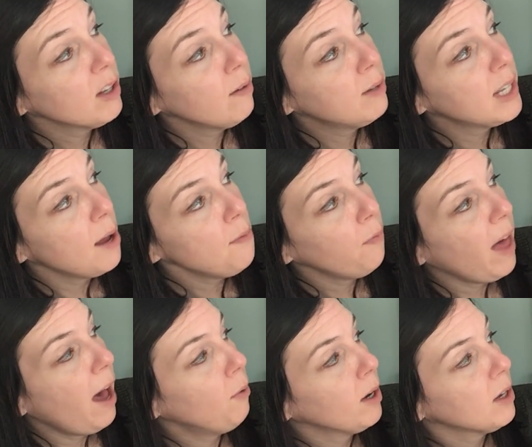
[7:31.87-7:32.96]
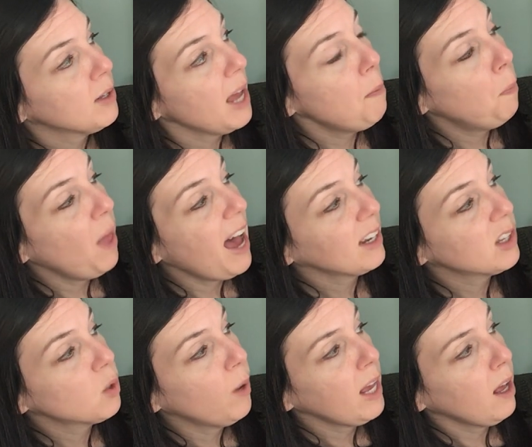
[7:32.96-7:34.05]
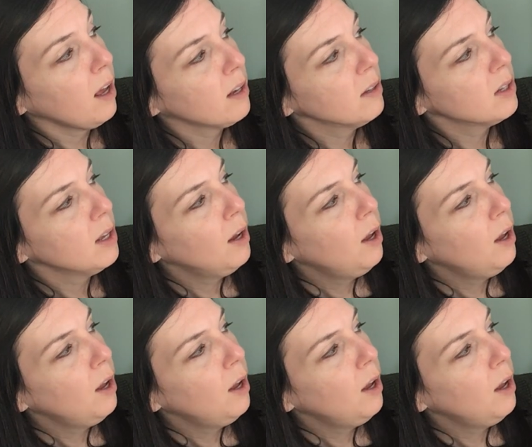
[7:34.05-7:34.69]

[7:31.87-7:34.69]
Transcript: of sunflowers and black squares,